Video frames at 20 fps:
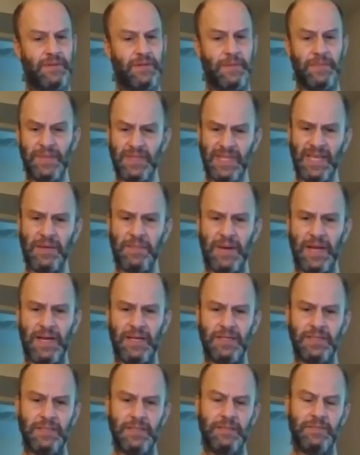I mean, think about
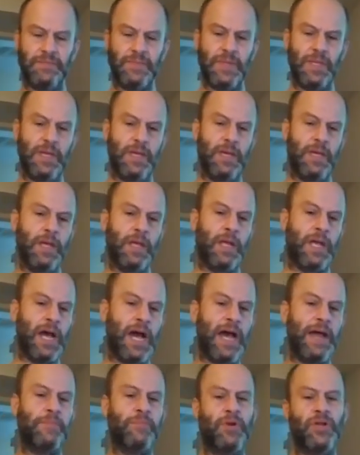it.
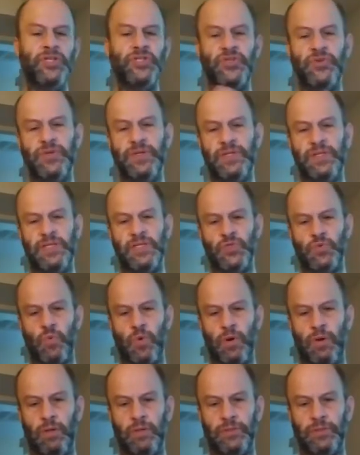God brings you into this
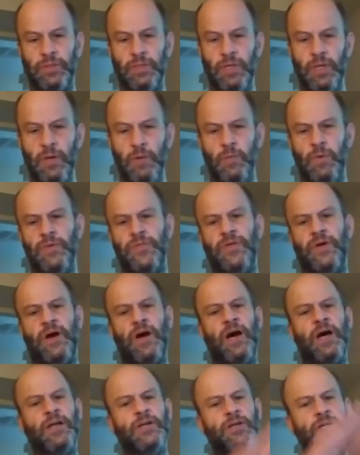world with
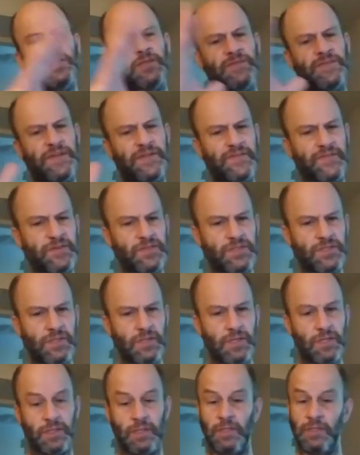hundreds of different,
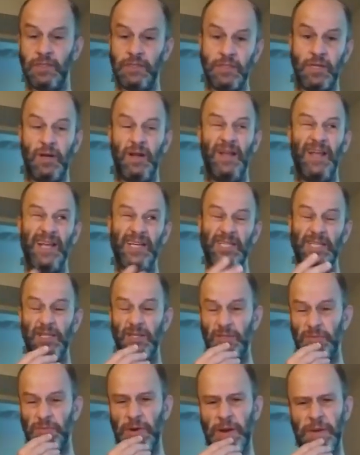uh, sorry, actually,
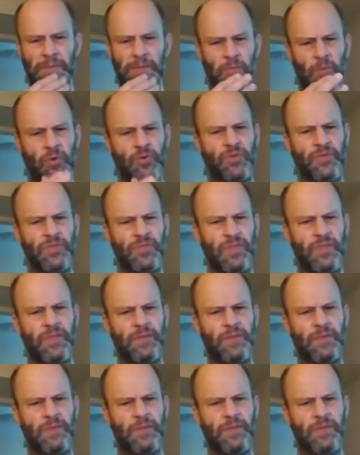there's probably more than,